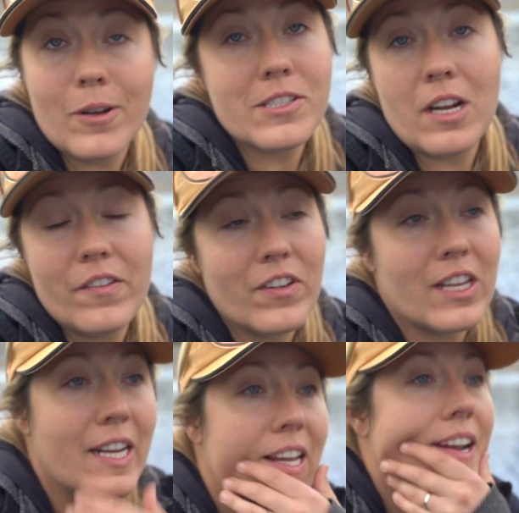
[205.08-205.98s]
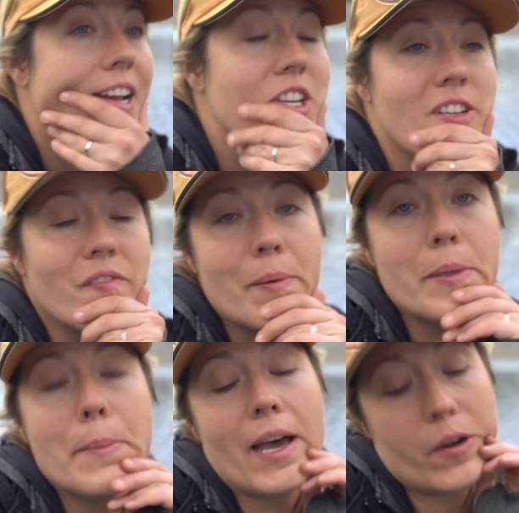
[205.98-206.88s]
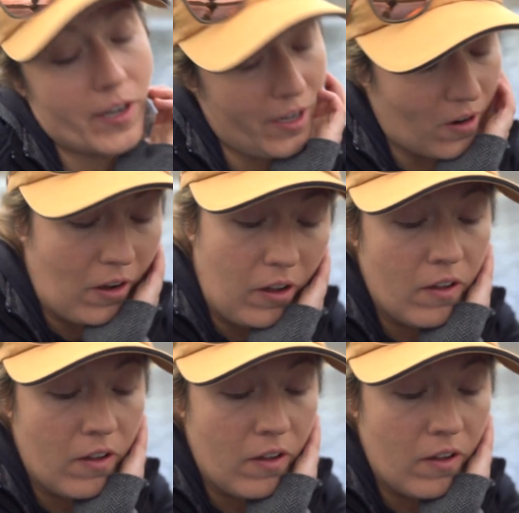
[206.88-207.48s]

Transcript: it's not even getting connection from the battery at all.